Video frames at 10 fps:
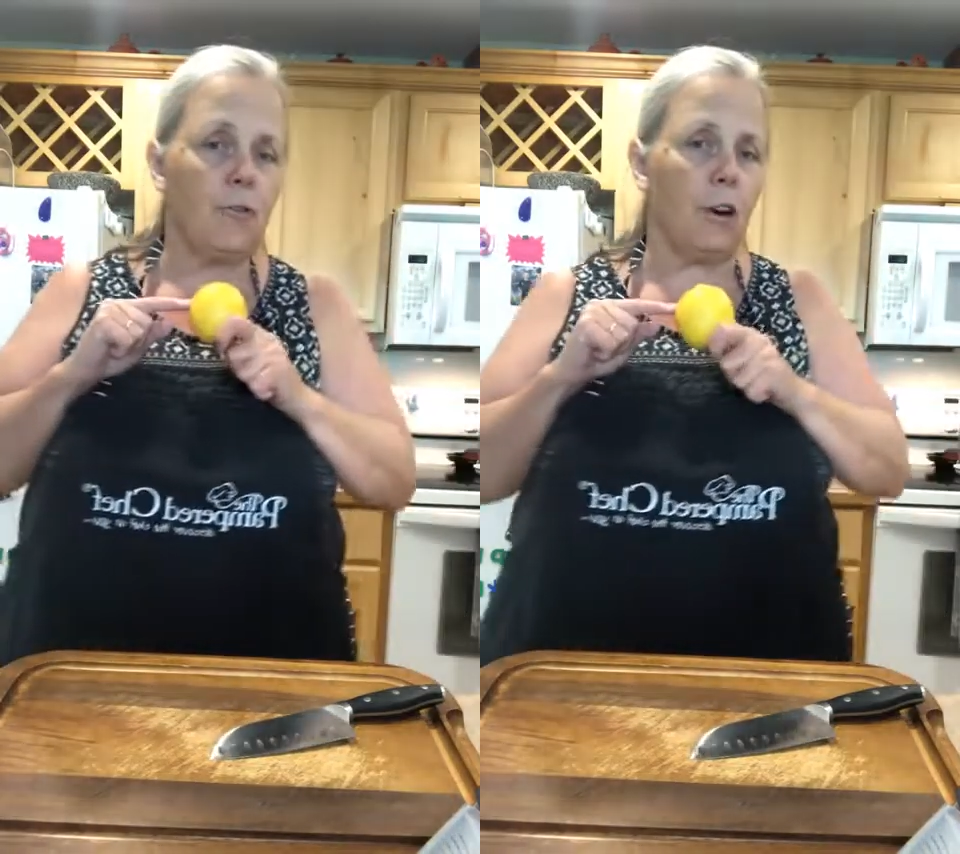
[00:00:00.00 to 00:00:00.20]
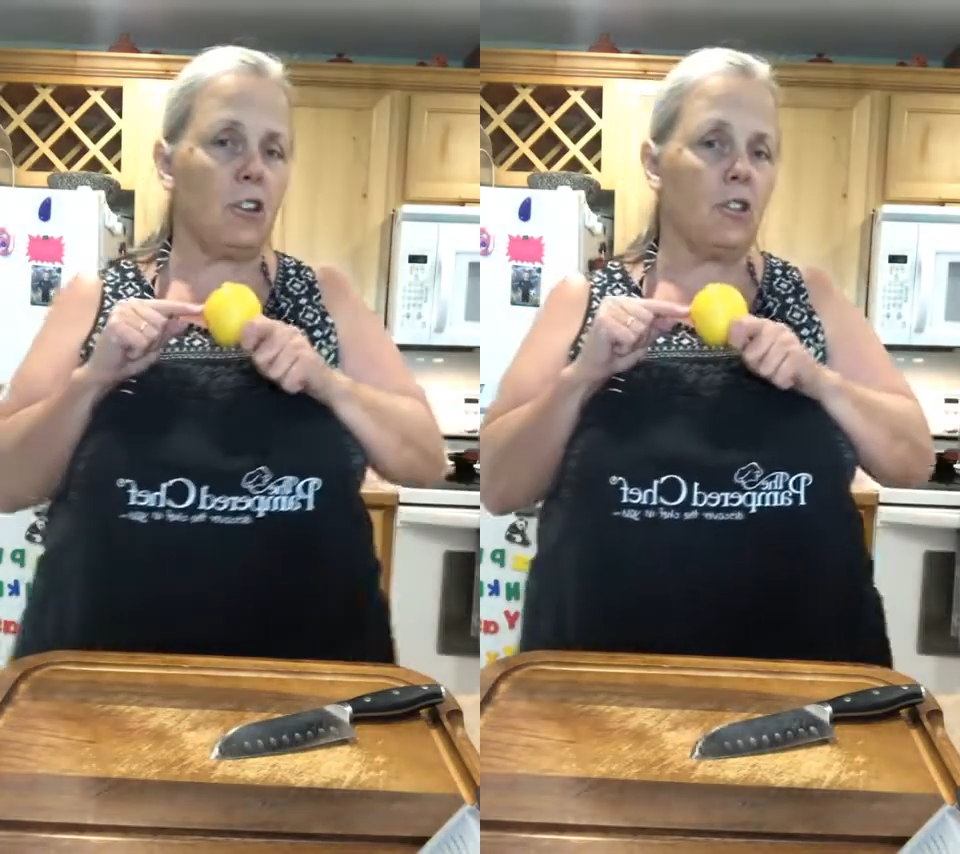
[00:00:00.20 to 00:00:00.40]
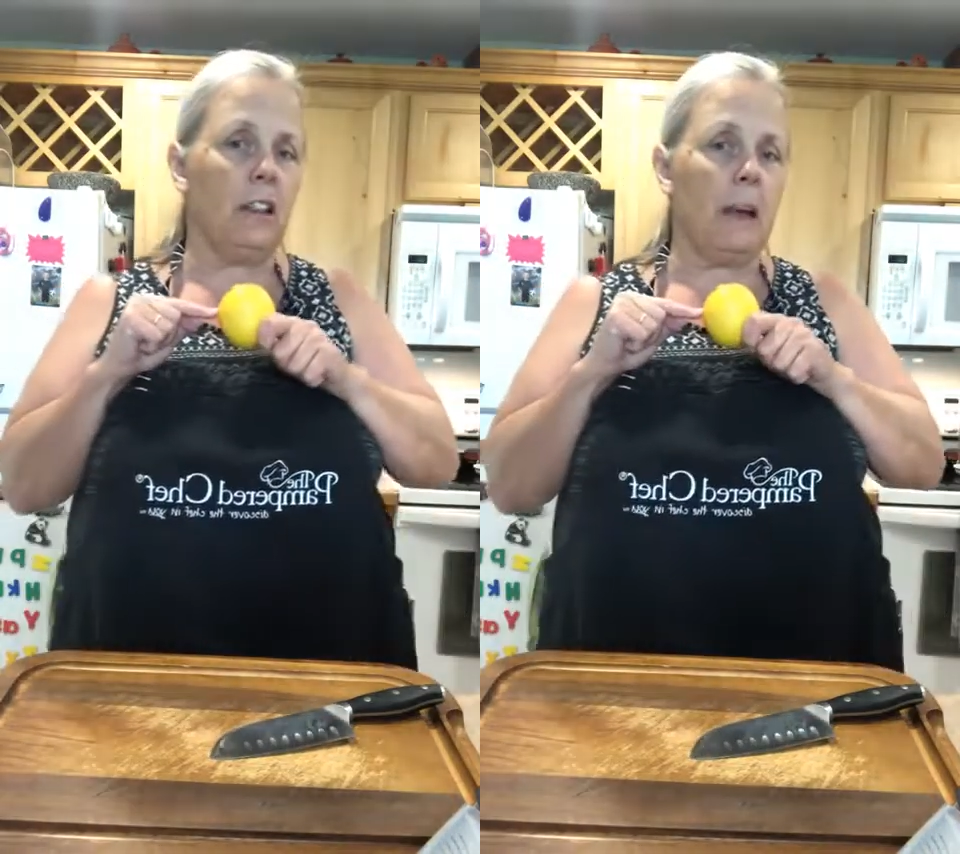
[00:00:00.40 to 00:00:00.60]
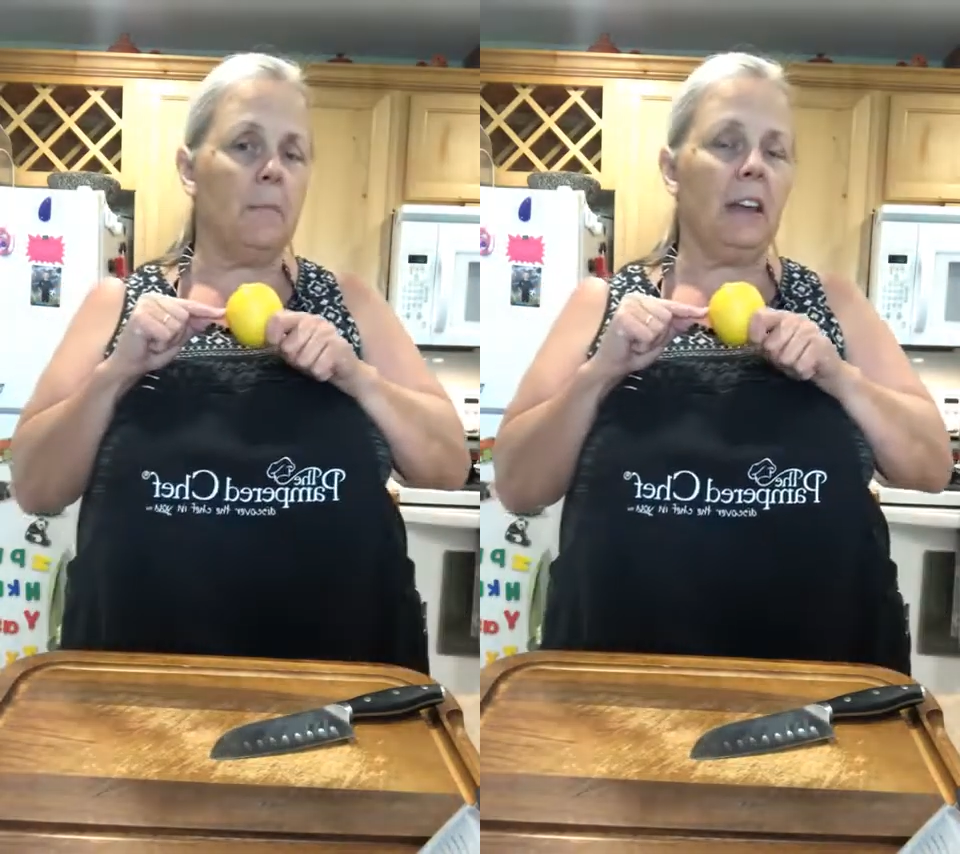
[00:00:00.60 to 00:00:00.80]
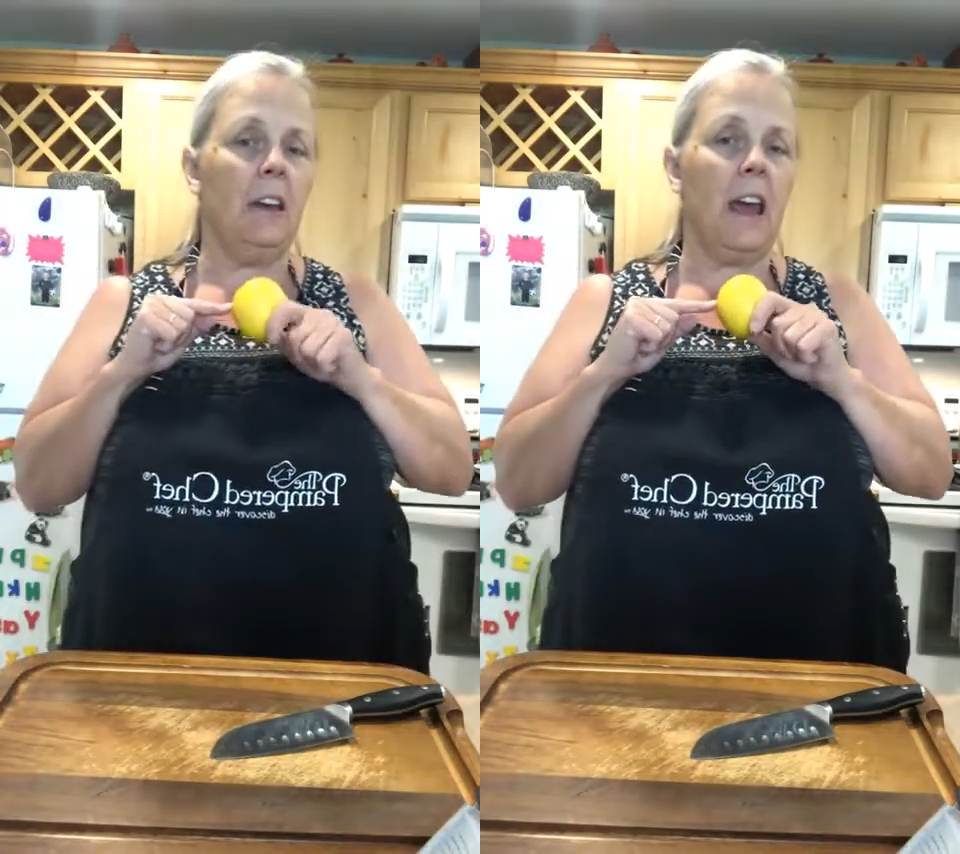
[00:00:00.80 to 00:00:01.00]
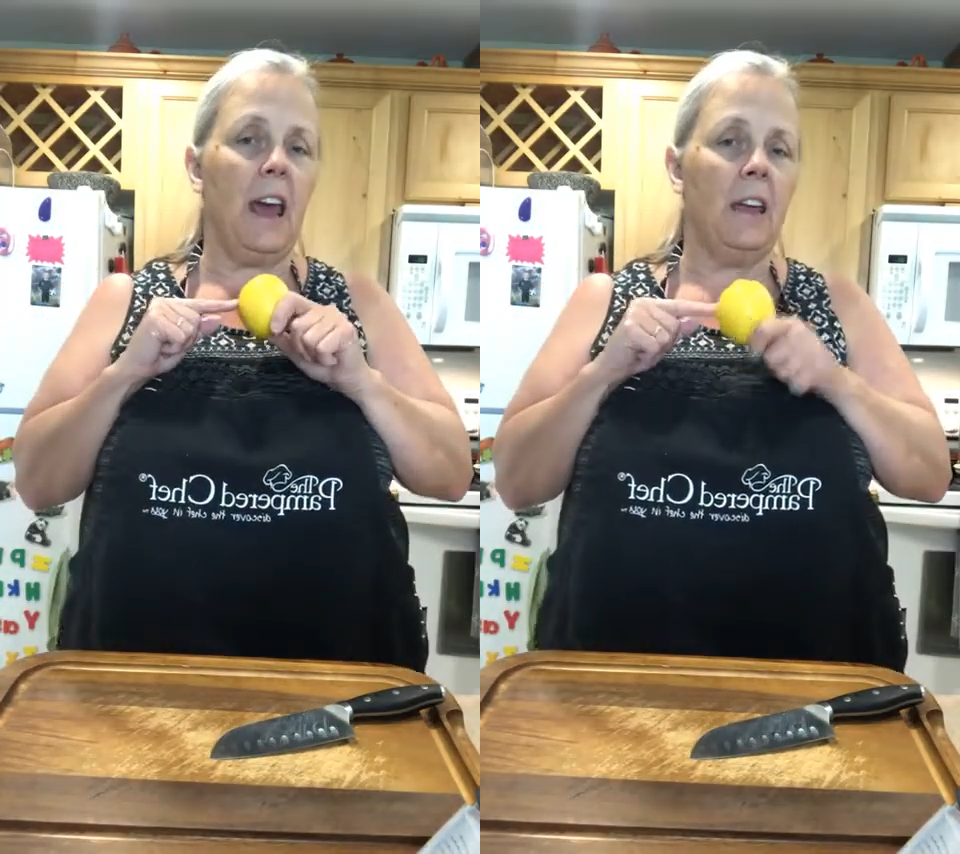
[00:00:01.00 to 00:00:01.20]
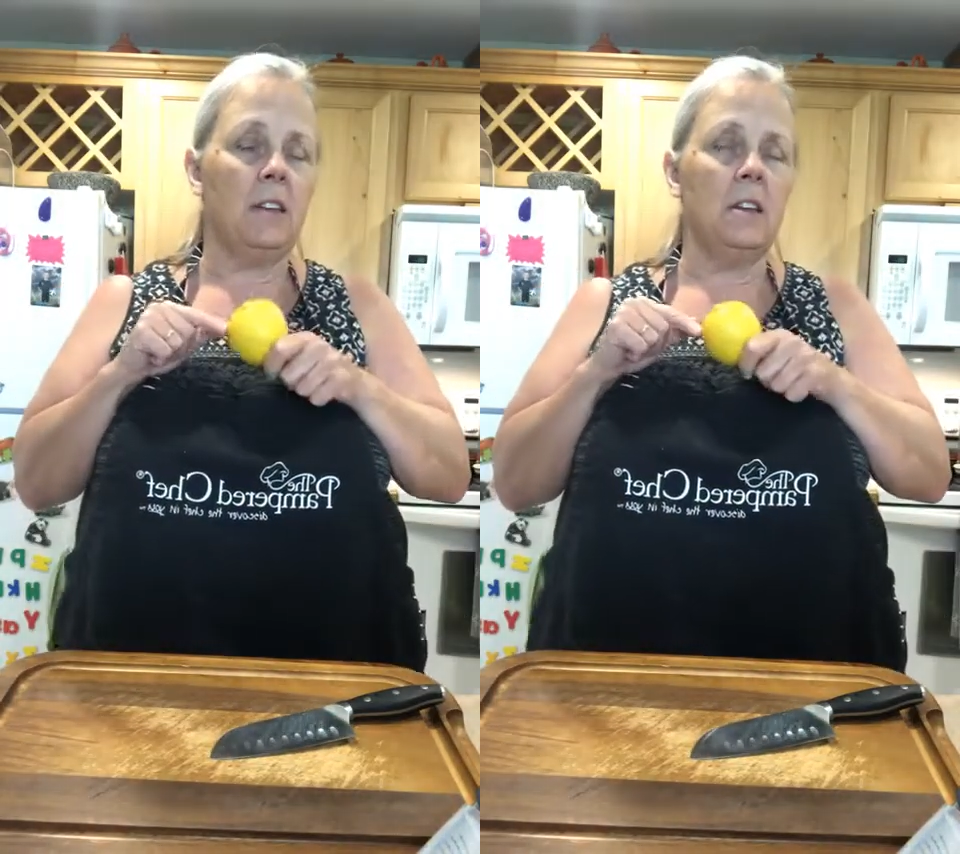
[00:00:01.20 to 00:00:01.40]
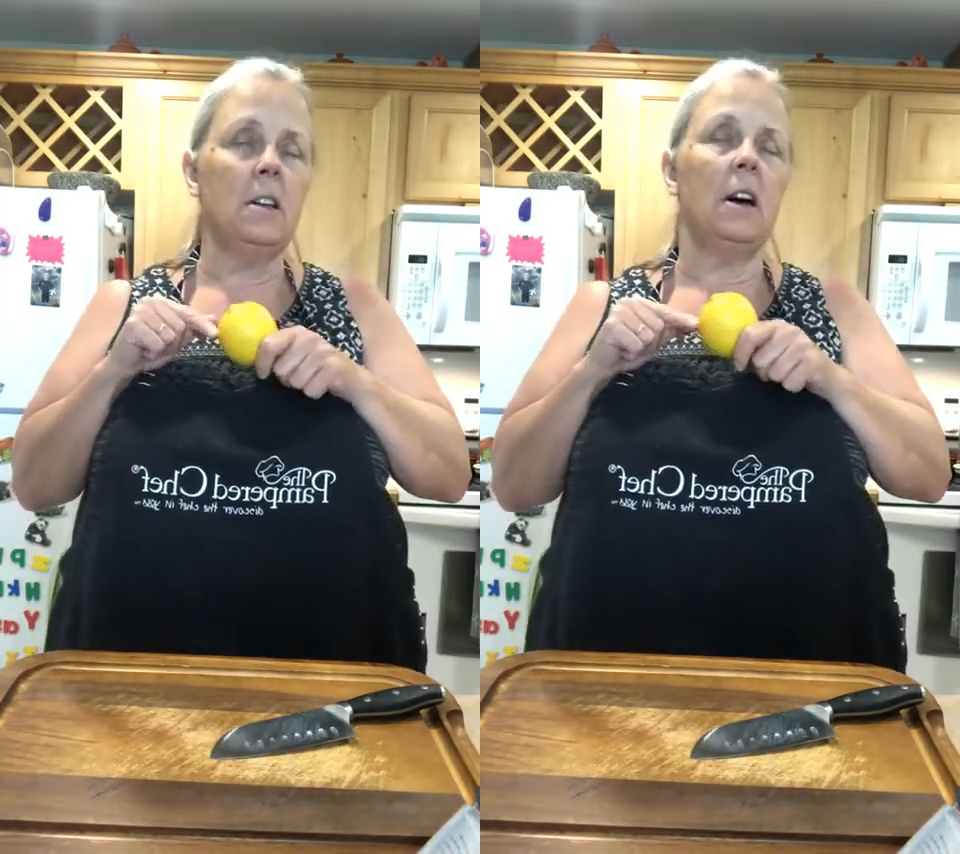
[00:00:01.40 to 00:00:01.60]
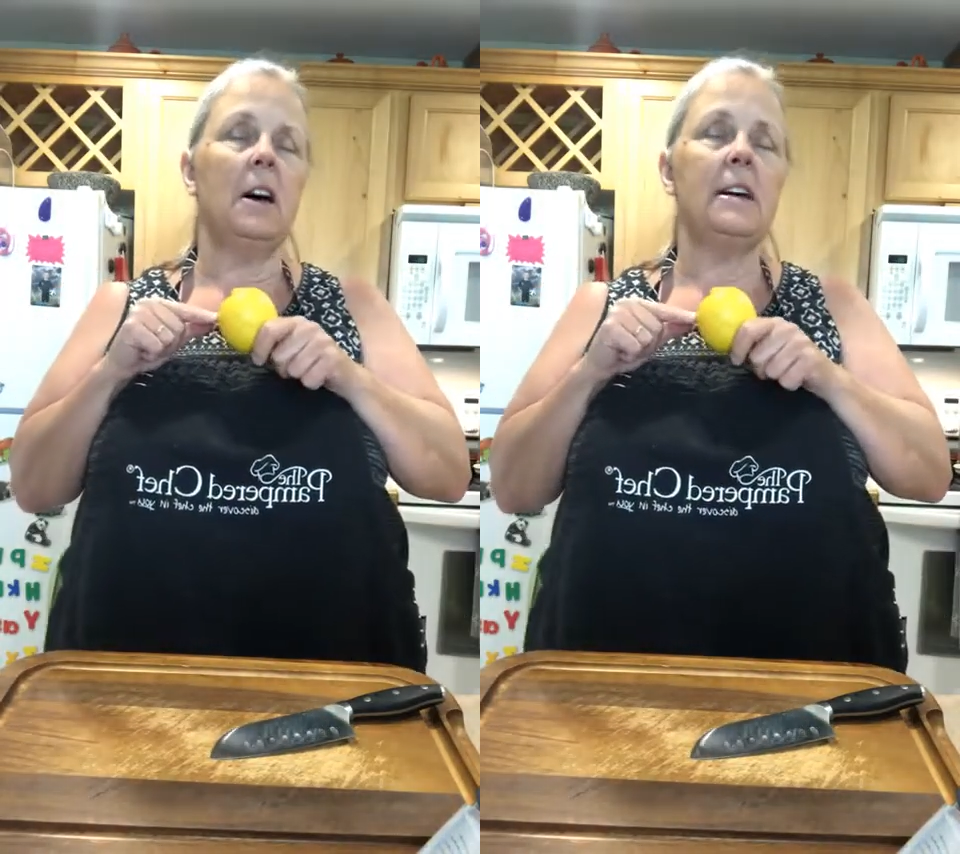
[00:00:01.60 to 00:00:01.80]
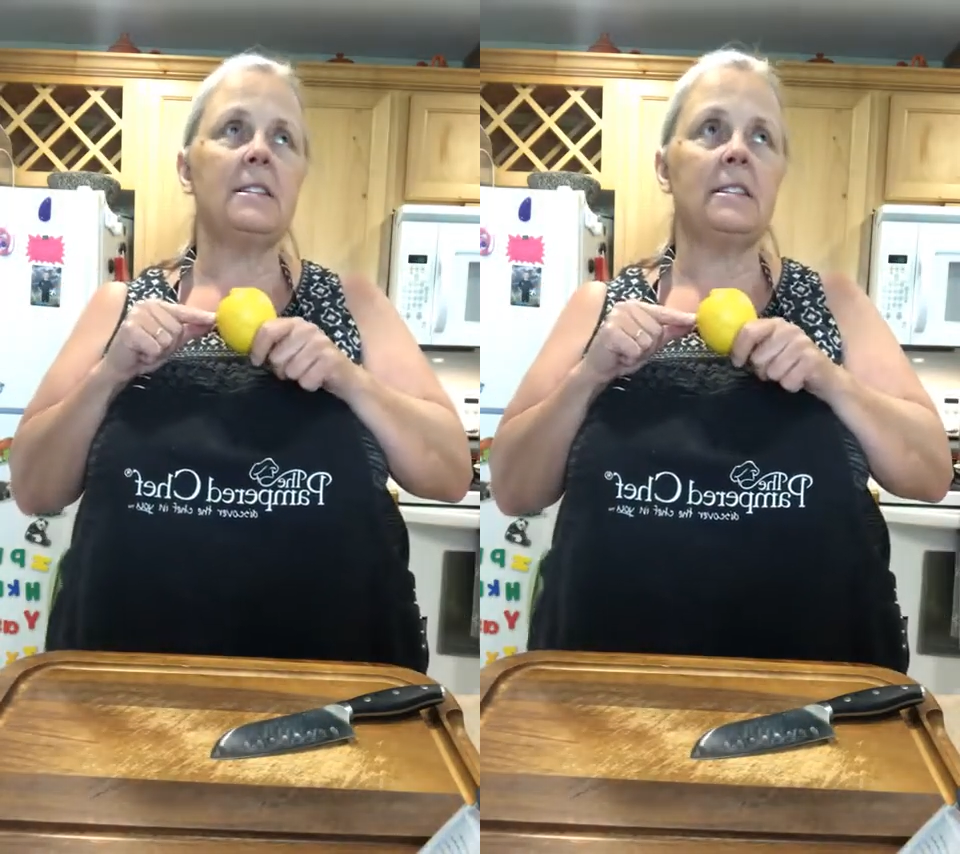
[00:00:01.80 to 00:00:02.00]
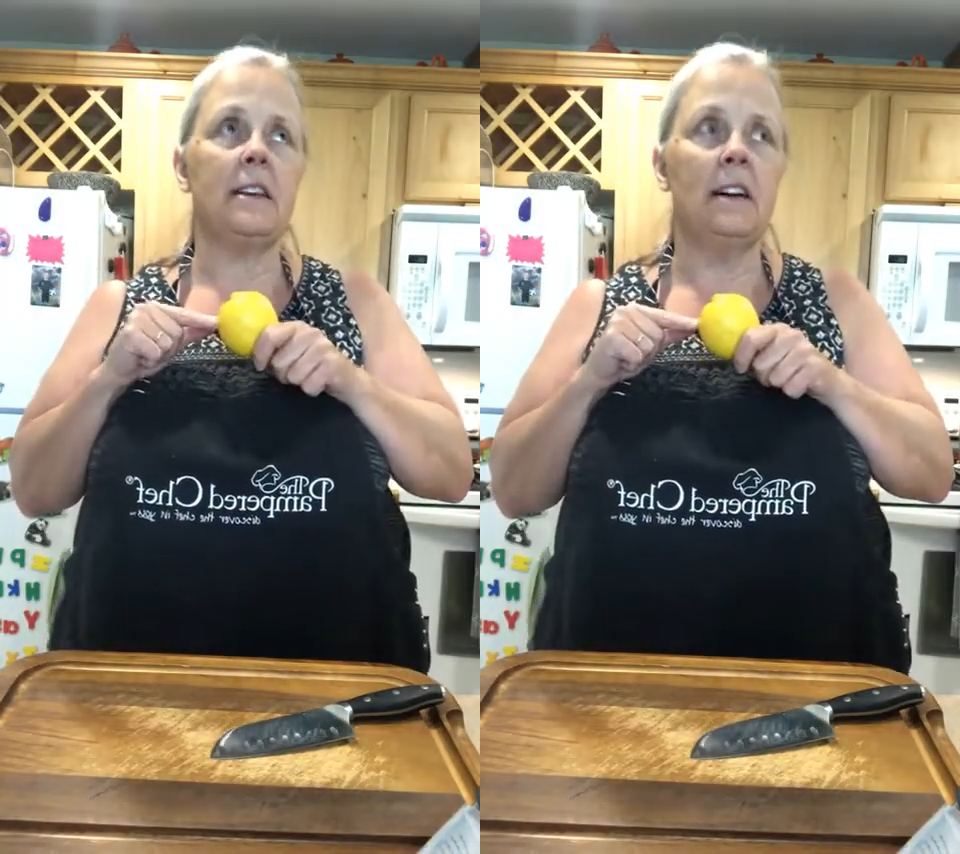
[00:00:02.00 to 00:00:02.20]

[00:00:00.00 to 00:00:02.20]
fresh lemon and not